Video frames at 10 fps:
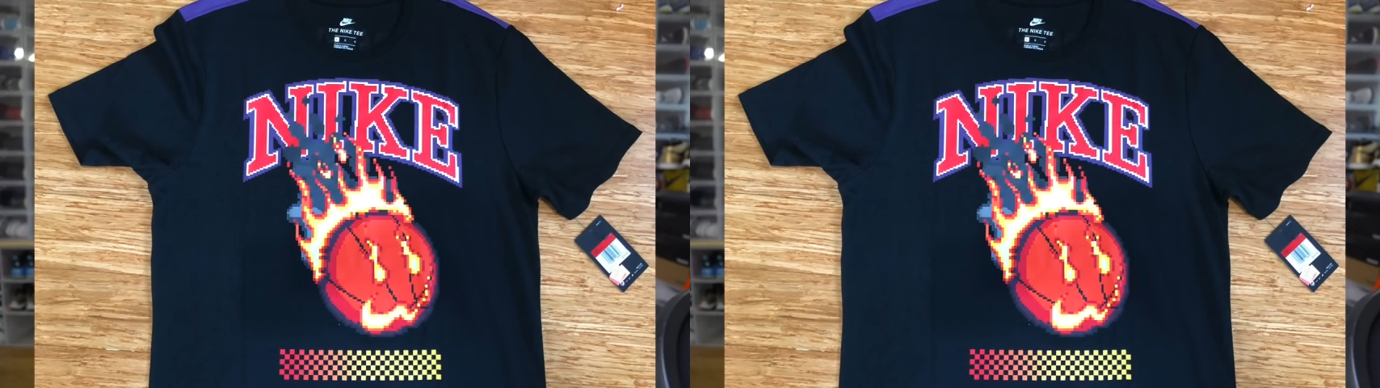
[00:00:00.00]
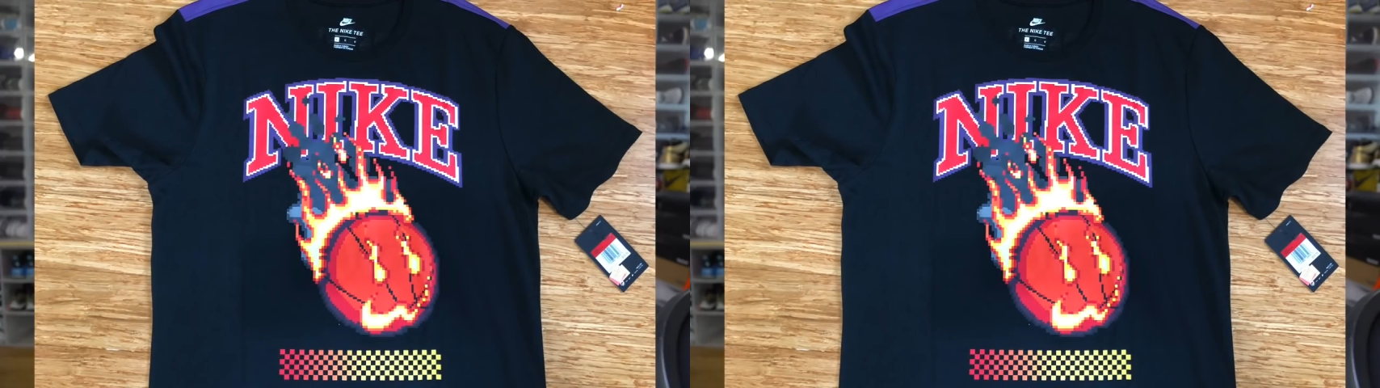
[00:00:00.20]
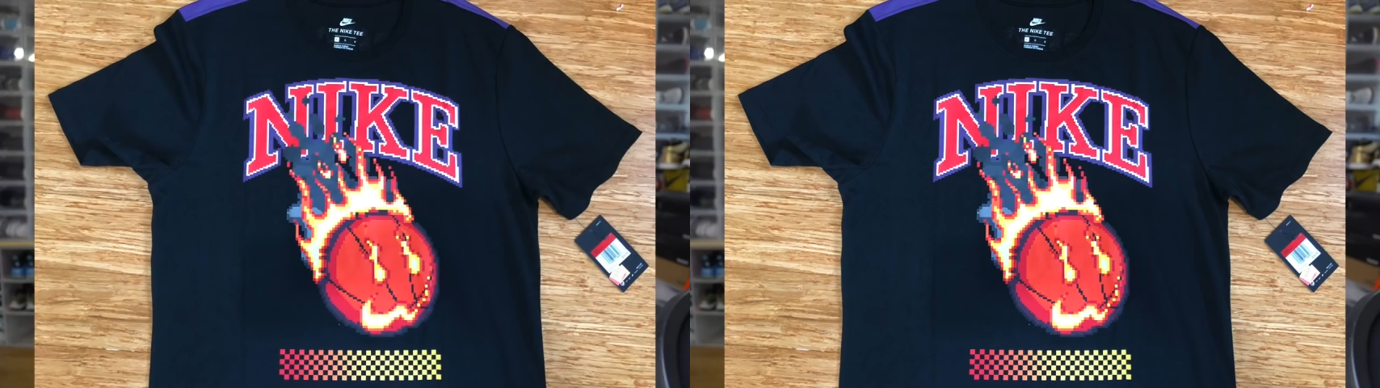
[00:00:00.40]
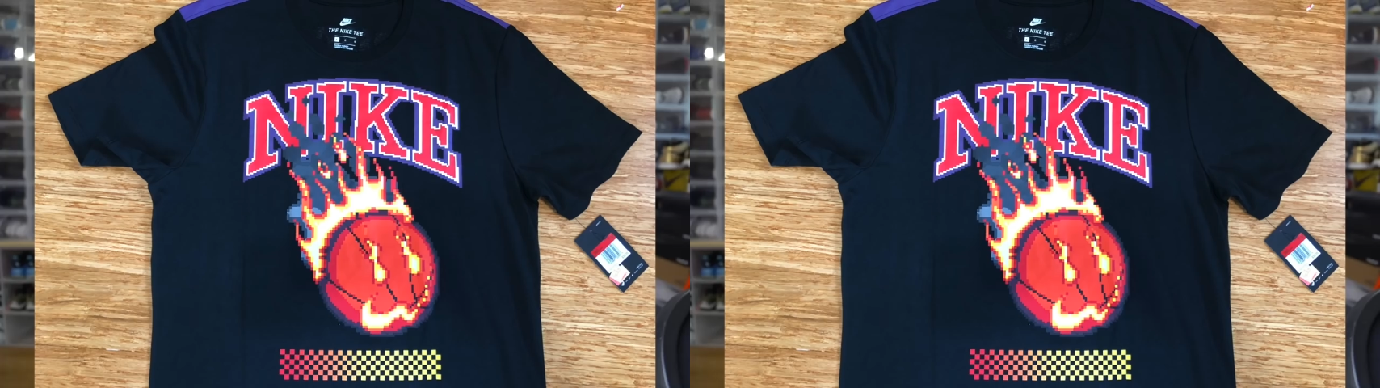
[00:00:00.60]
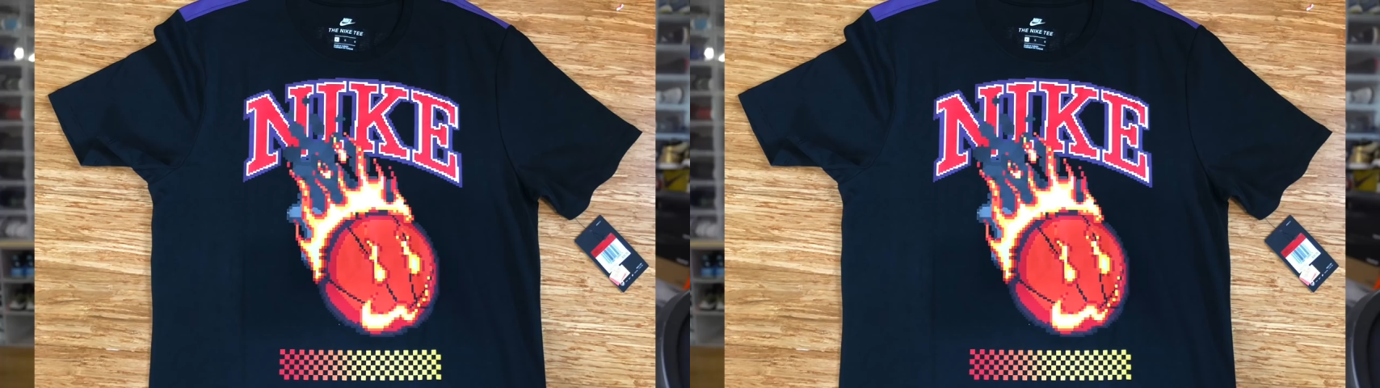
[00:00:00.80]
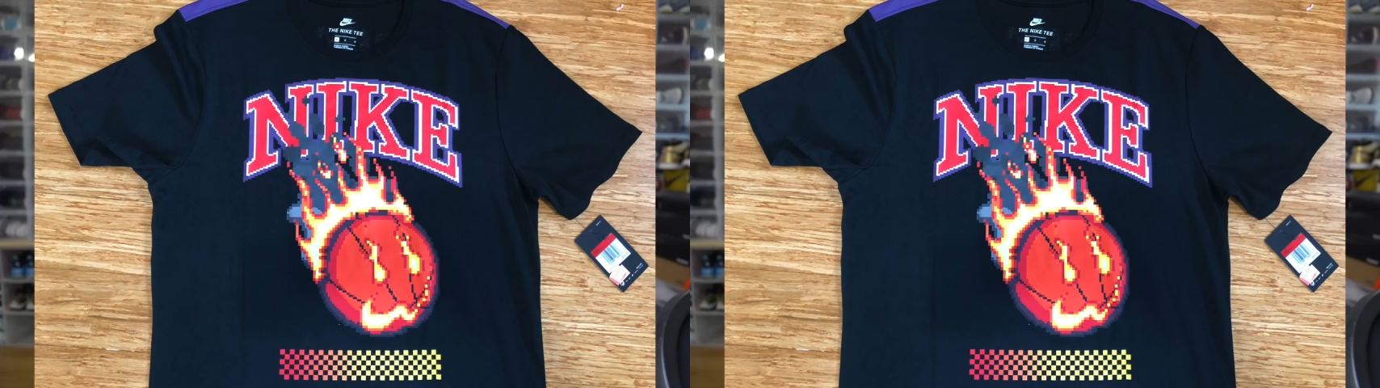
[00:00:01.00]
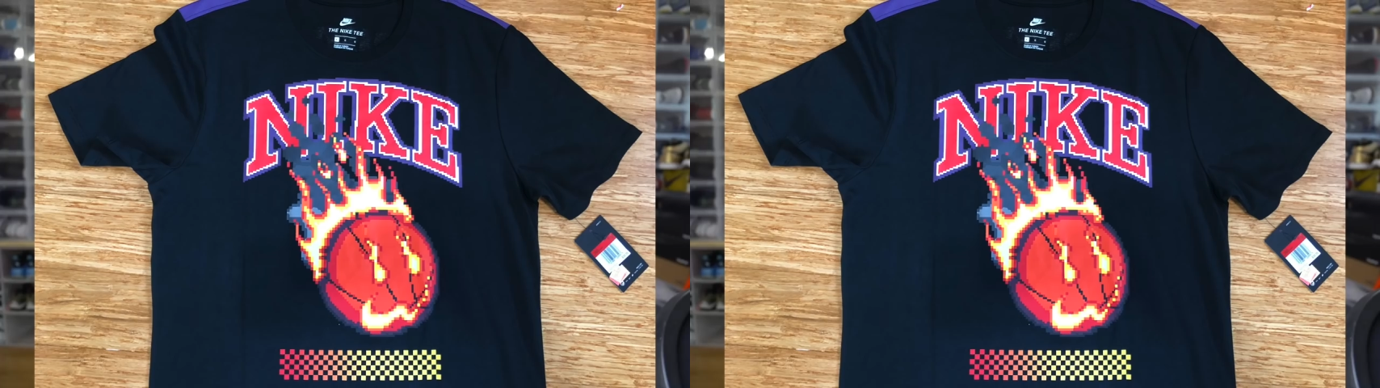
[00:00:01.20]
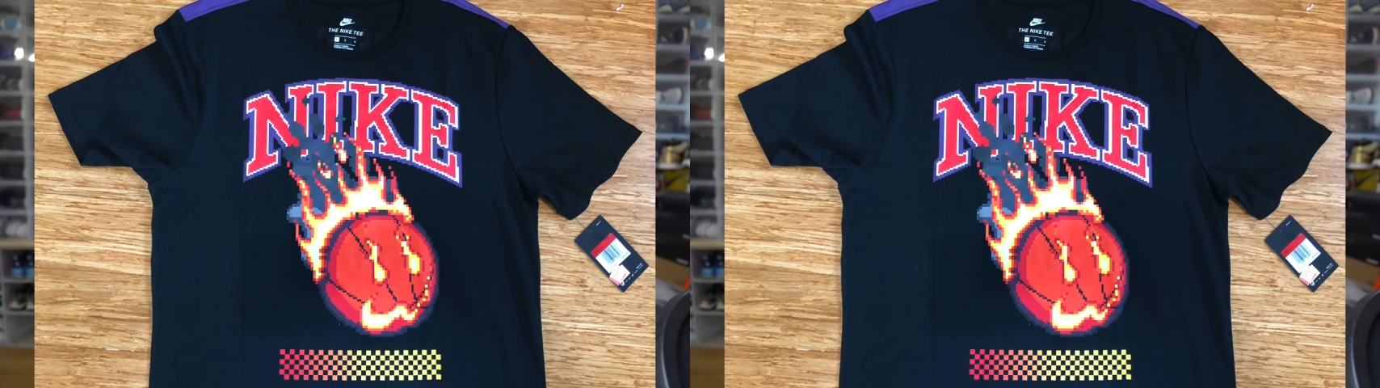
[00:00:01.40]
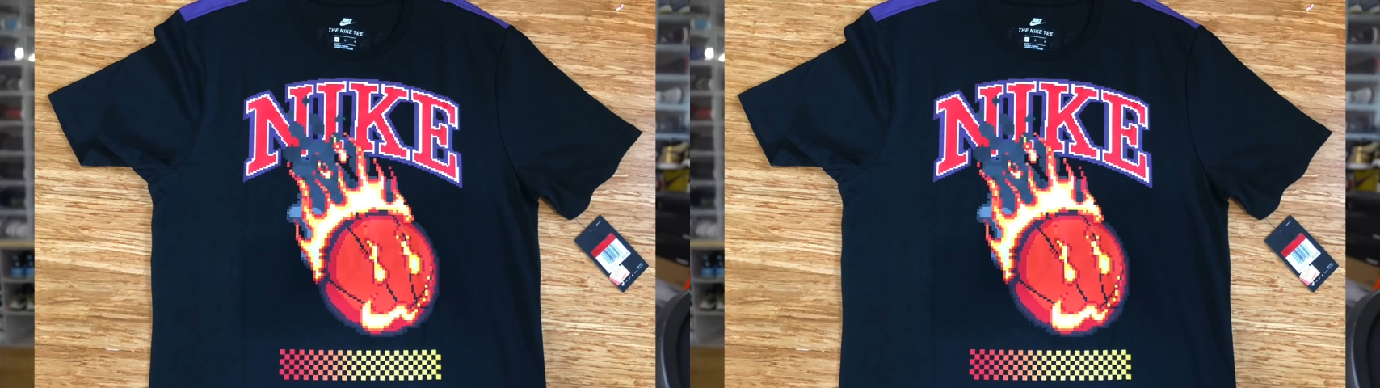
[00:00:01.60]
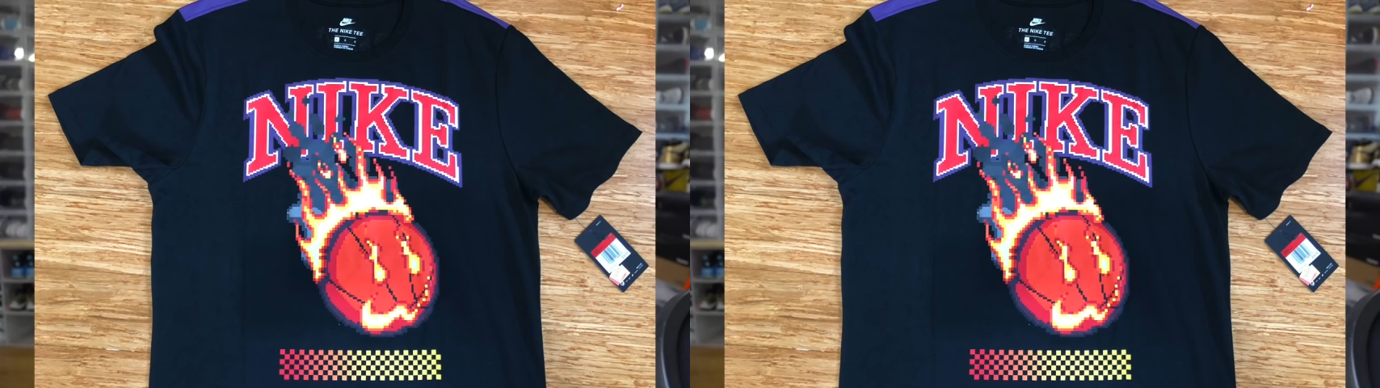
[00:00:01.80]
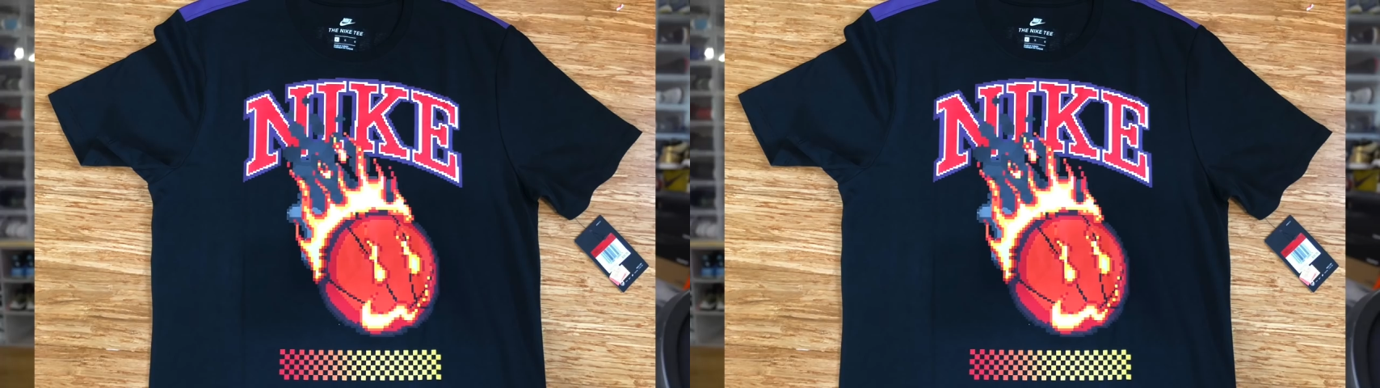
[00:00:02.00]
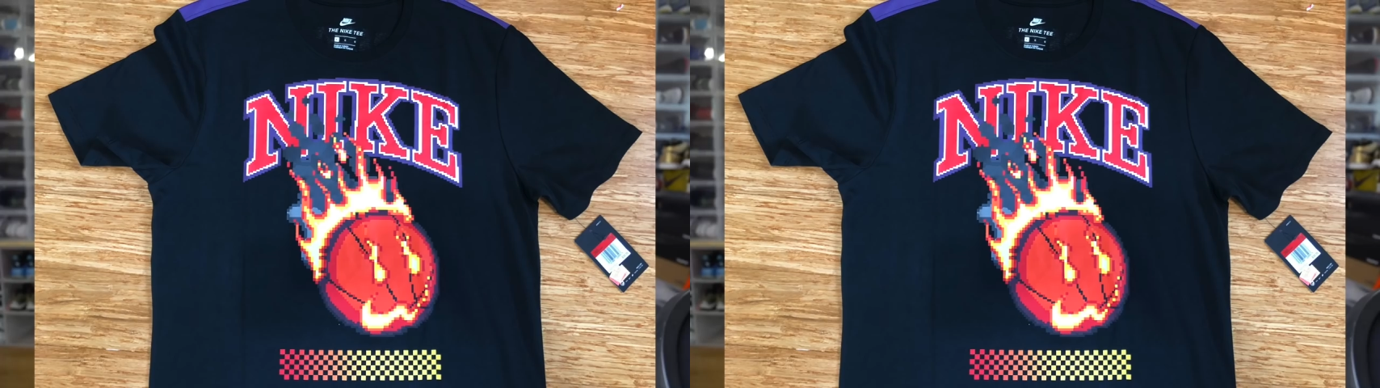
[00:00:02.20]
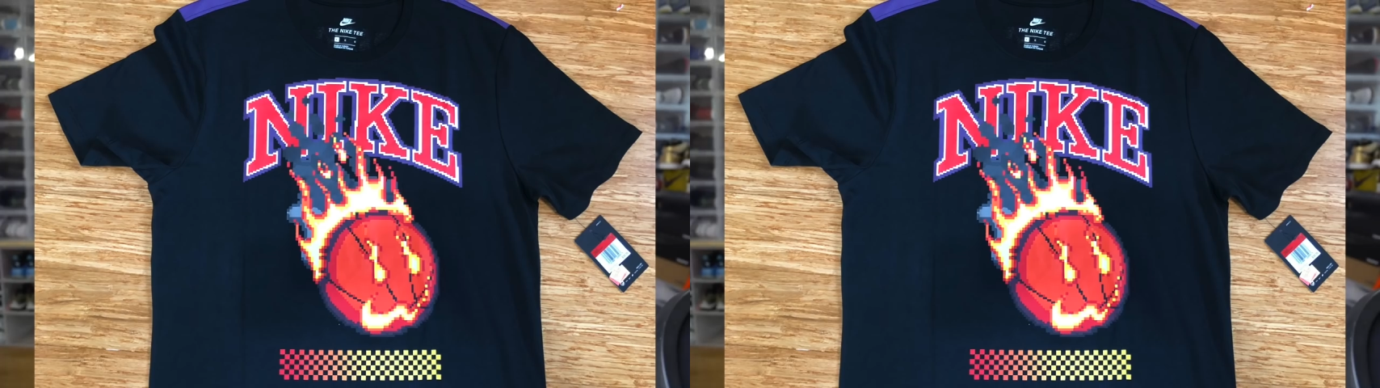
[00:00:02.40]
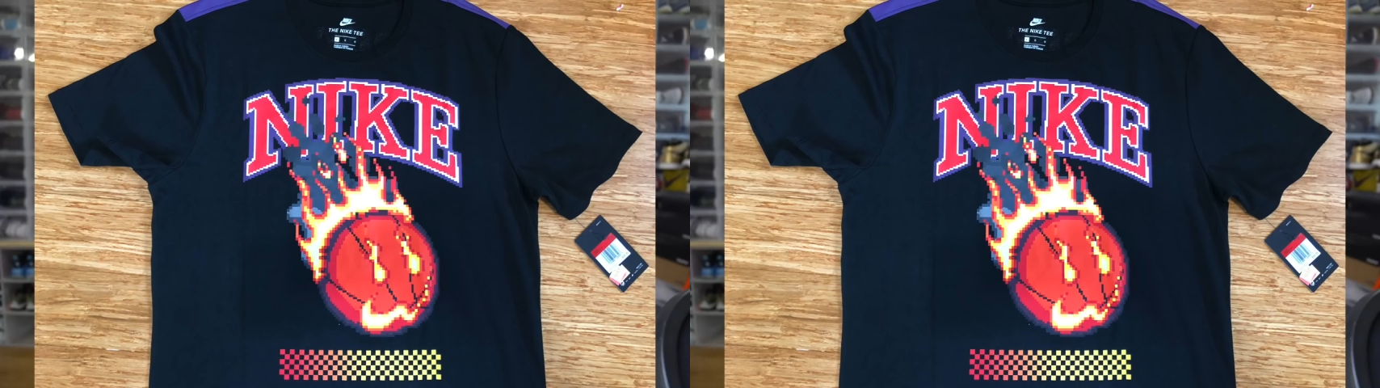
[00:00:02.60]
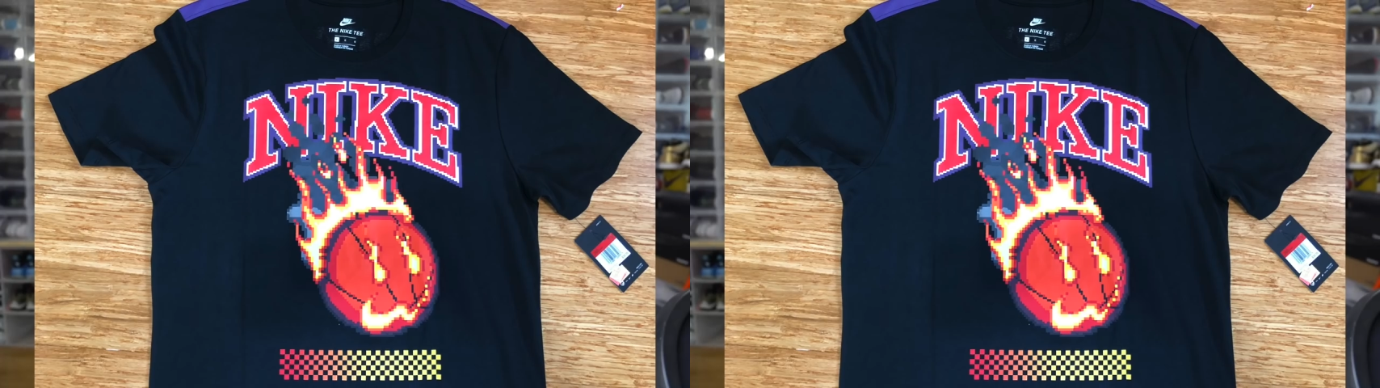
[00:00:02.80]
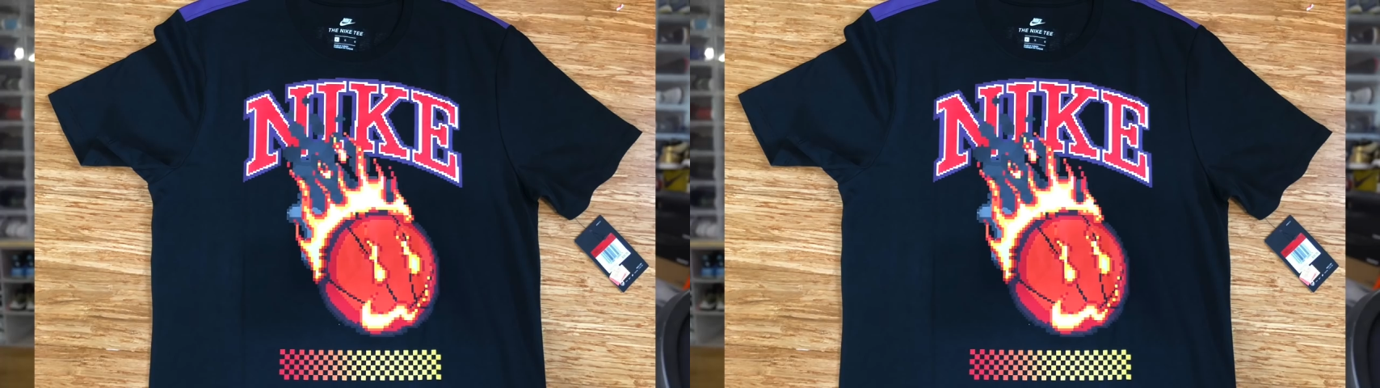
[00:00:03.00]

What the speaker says: Nobody's mouth can be seen.